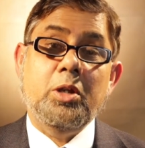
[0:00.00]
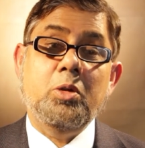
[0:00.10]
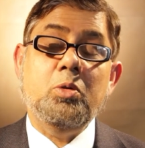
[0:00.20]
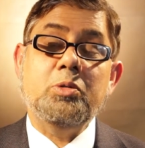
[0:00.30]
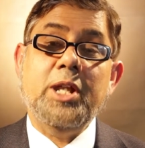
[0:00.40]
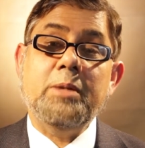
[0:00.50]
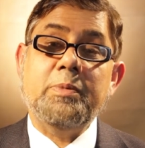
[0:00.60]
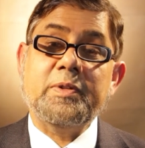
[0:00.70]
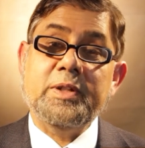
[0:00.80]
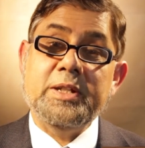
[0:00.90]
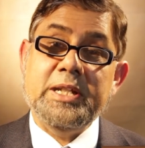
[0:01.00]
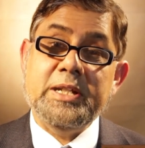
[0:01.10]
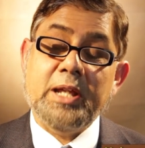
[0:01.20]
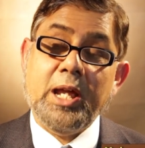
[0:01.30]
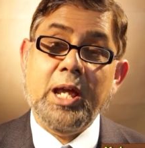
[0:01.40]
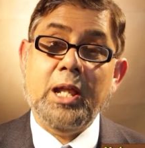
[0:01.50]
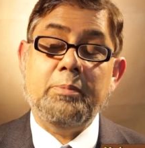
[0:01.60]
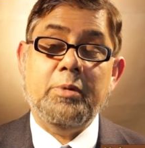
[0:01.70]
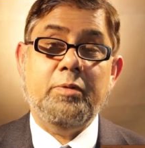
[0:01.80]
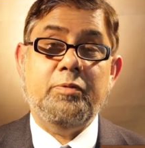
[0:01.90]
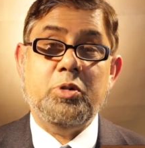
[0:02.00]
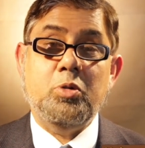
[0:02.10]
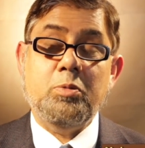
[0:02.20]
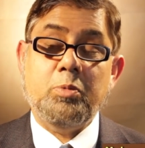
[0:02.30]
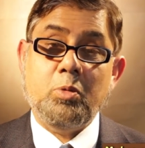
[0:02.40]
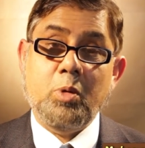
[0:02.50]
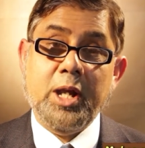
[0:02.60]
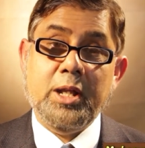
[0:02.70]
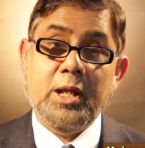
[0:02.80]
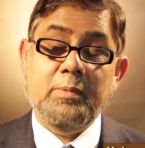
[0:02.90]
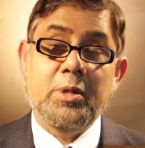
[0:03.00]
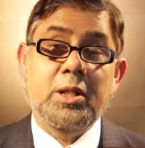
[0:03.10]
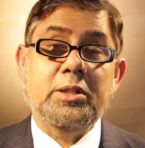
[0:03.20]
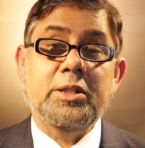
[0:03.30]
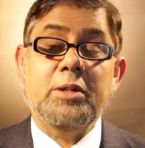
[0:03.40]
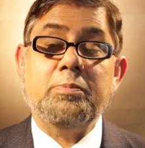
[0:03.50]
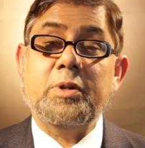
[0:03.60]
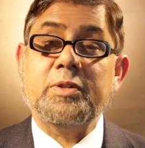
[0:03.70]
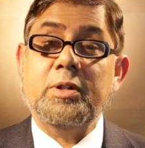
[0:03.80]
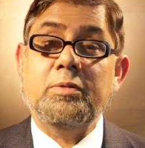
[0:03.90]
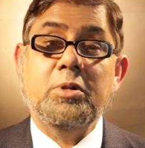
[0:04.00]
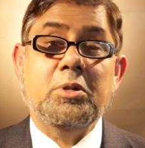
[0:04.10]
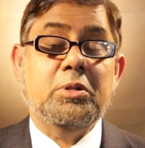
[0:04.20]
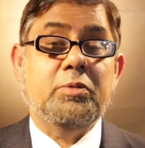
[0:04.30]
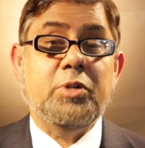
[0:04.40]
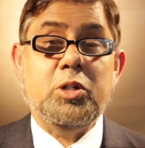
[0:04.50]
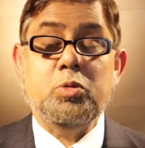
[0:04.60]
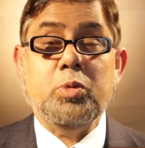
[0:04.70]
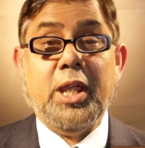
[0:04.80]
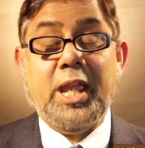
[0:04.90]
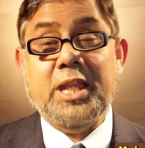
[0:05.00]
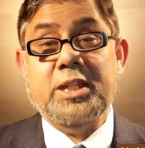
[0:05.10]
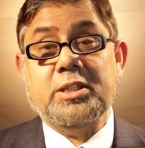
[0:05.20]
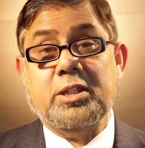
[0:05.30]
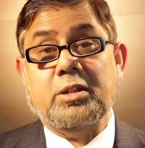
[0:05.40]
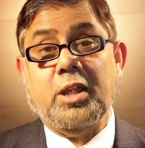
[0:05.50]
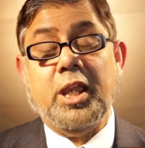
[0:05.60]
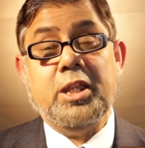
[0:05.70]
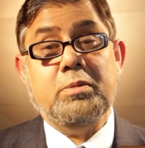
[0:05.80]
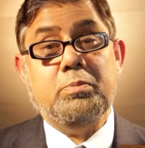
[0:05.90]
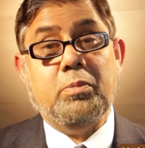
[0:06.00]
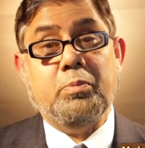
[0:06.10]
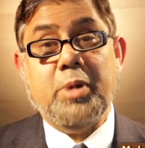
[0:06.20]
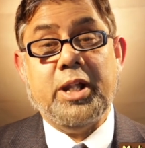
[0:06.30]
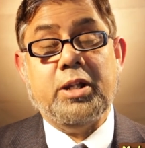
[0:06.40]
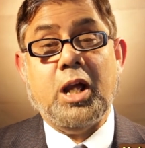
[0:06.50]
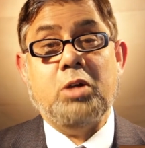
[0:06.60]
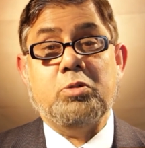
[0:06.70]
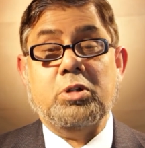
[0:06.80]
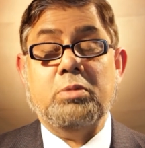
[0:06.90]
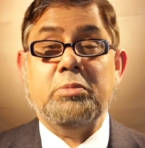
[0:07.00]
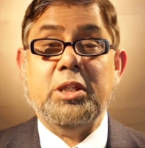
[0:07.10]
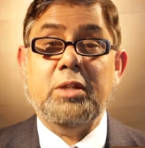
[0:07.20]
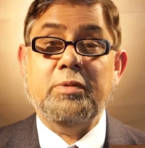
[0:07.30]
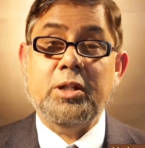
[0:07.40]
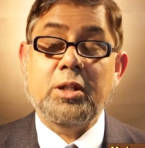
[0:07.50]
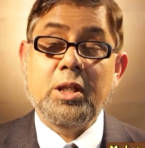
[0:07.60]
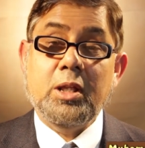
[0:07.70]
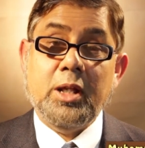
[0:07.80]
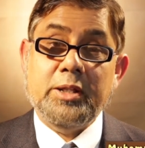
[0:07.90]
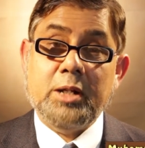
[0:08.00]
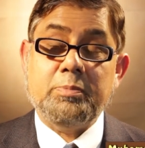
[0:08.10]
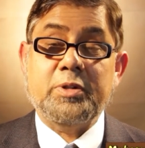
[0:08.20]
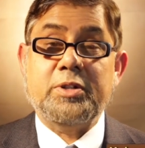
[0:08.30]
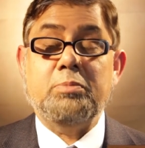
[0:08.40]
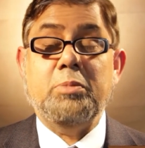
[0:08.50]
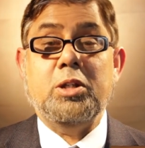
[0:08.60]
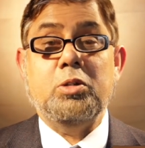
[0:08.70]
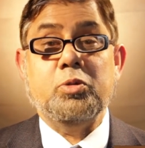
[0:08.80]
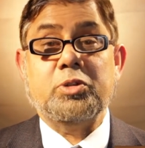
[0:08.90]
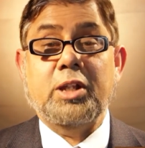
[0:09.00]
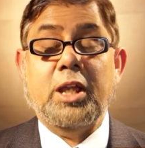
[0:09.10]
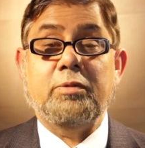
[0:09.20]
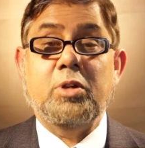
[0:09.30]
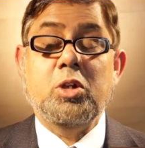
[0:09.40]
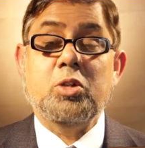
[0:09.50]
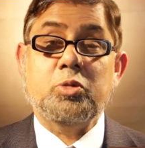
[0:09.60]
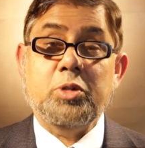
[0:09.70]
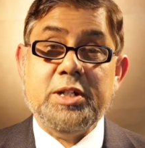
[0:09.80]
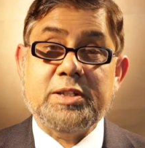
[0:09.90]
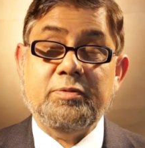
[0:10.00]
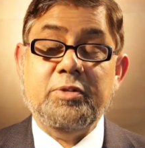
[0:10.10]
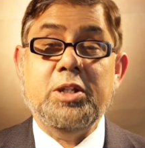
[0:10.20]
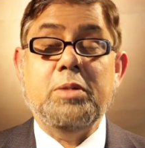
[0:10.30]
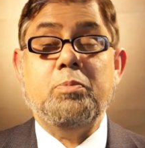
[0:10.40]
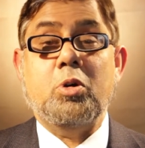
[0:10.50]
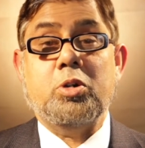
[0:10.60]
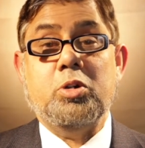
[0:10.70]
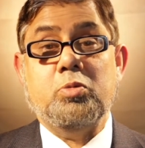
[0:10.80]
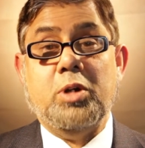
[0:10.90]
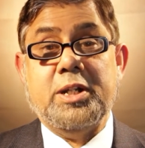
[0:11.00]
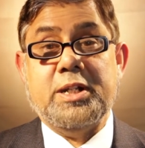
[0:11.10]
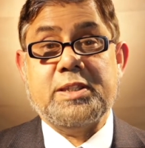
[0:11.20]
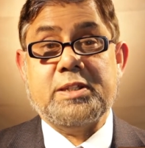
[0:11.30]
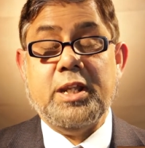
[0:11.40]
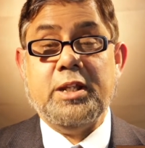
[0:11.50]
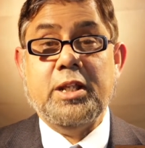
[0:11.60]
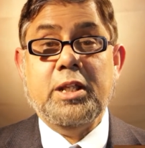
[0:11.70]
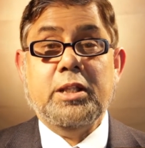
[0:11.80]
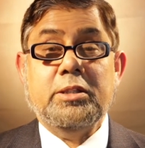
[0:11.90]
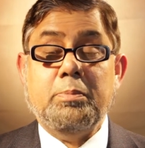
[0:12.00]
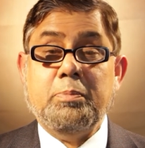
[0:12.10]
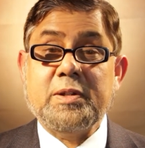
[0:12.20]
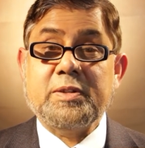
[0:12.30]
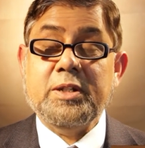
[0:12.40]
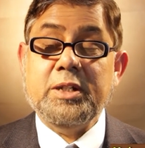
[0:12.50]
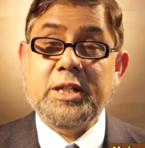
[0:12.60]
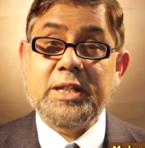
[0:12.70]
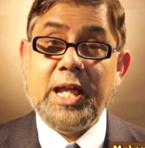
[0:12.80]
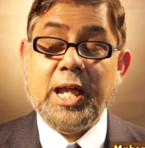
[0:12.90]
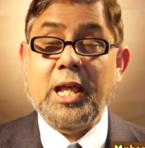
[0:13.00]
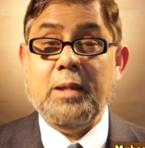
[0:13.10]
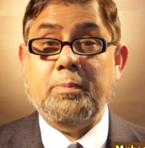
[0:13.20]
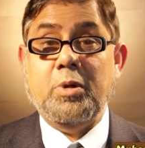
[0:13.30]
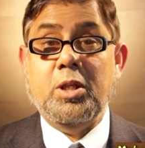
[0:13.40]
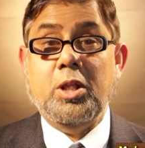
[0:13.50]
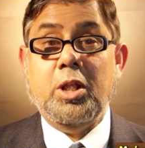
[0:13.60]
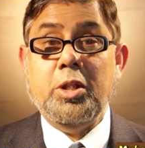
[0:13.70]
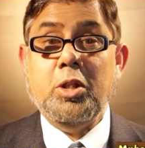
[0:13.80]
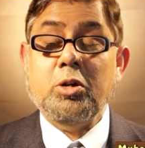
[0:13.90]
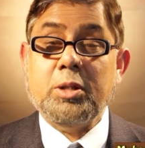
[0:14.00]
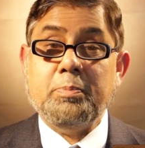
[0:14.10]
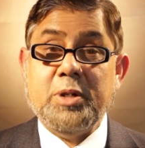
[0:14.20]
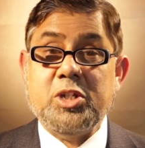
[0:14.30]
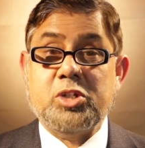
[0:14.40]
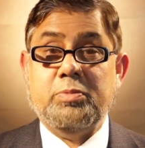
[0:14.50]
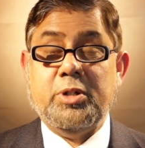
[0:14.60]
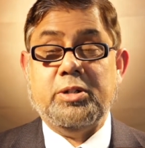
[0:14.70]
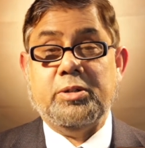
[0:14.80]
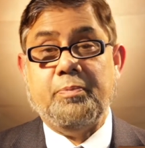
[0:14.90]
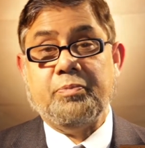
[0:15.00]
No, that person needs help. If we don't provide help, that person will do anything, any bad outcome, even that person may lose life. So it's very important to understand the person need help, not a punishment.